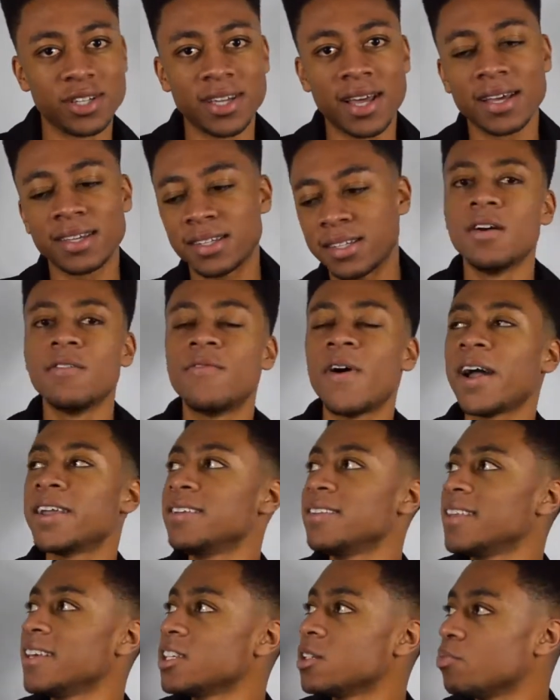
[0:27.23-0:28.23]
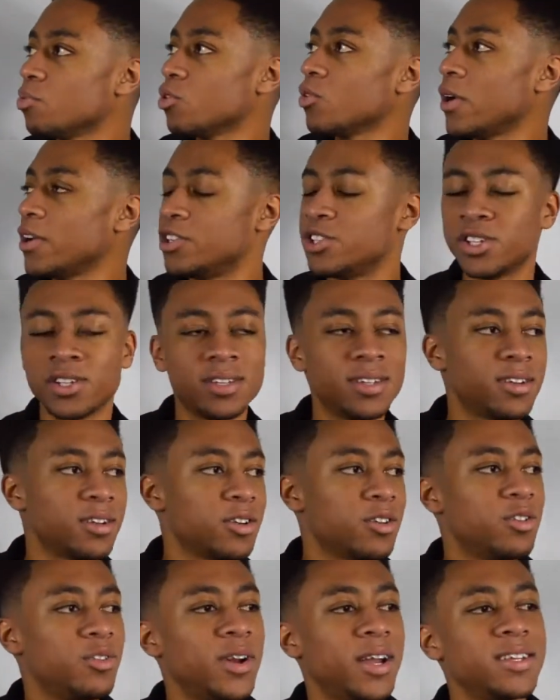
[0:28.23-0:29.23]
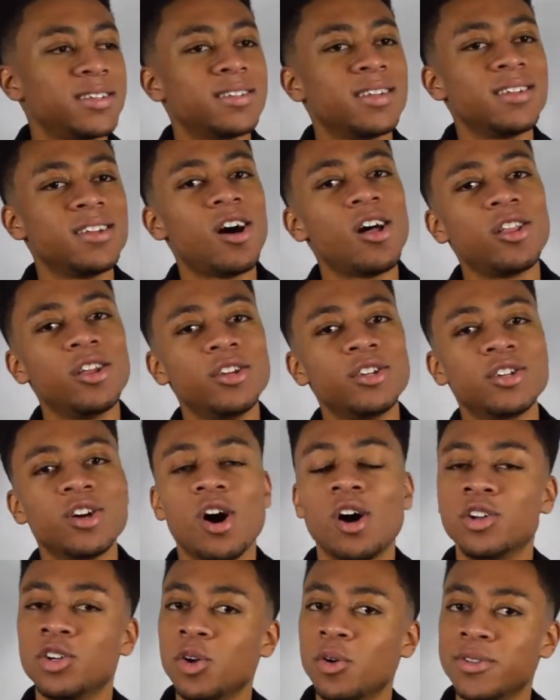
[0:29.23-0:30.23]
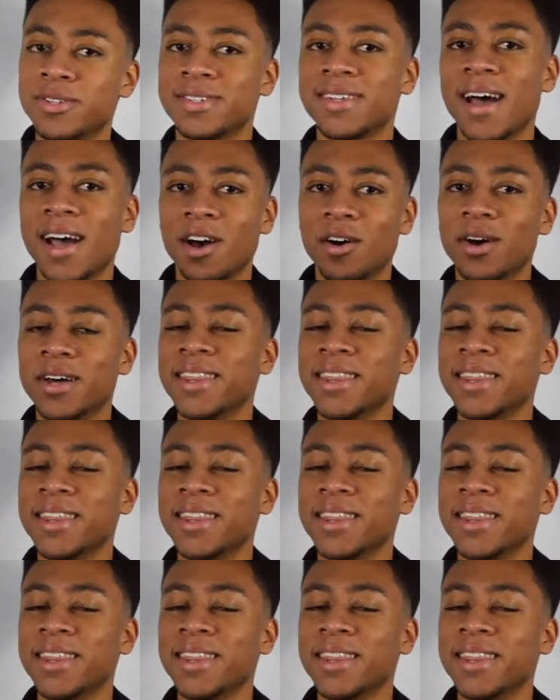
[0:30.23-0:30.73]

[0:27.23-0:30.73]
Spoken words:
Yes, finding the inspiration creates the knowledge on your own style.